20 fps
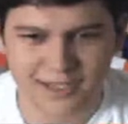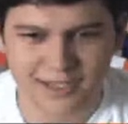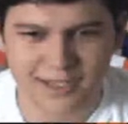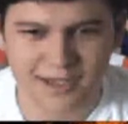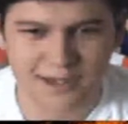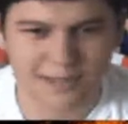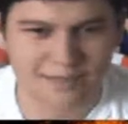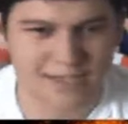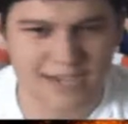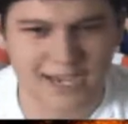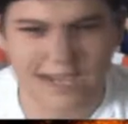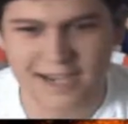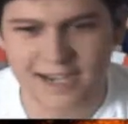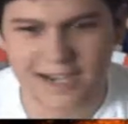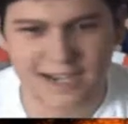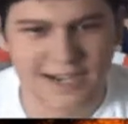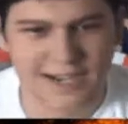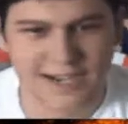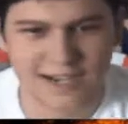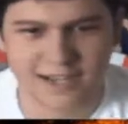
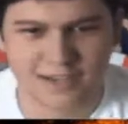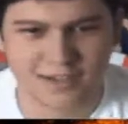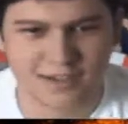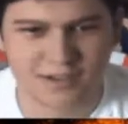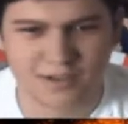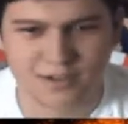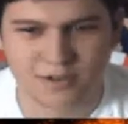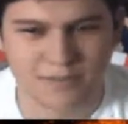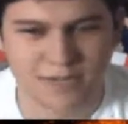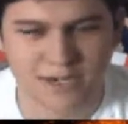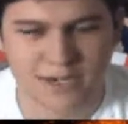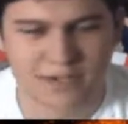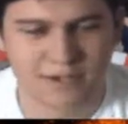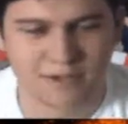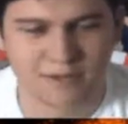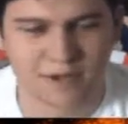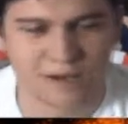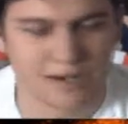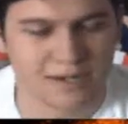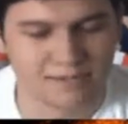Sega and Super
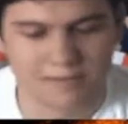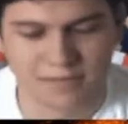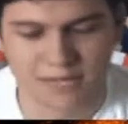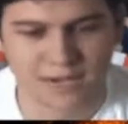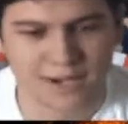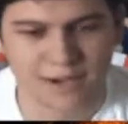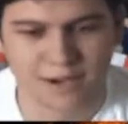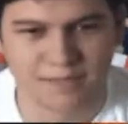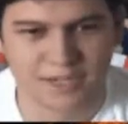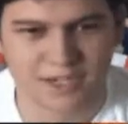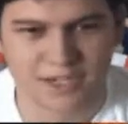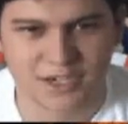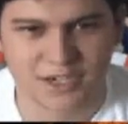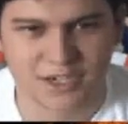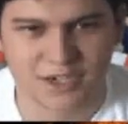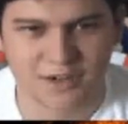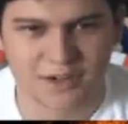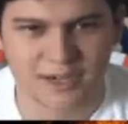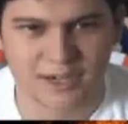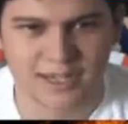Nintendo were in big
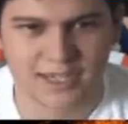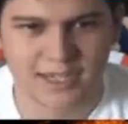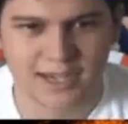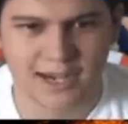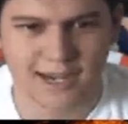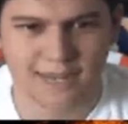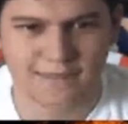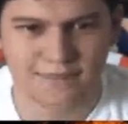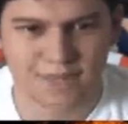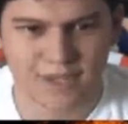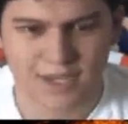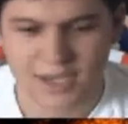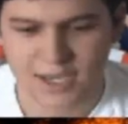competition during that time.